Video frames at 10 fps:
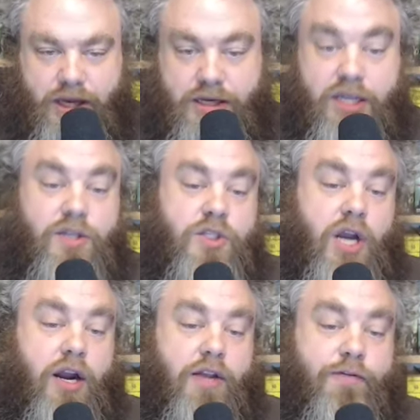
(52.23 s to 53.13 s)
Tickets
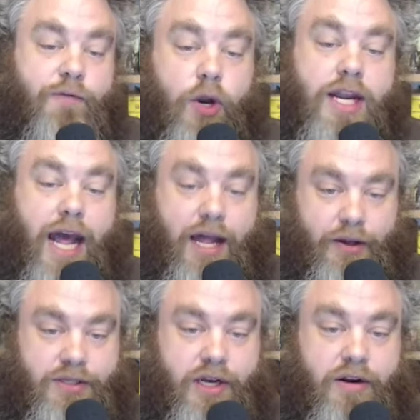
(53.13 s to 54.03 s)
start at forty
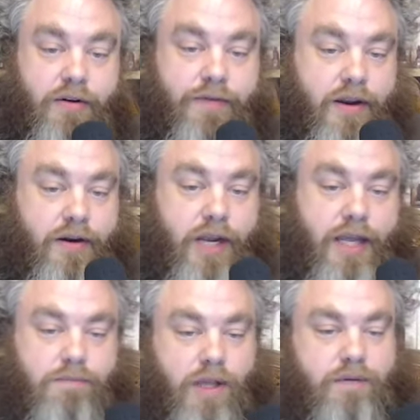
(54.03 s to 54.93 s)
dollars and, an,
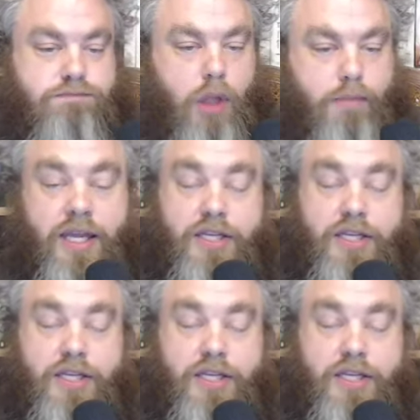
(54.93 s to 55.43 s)
and blah, blah, blah.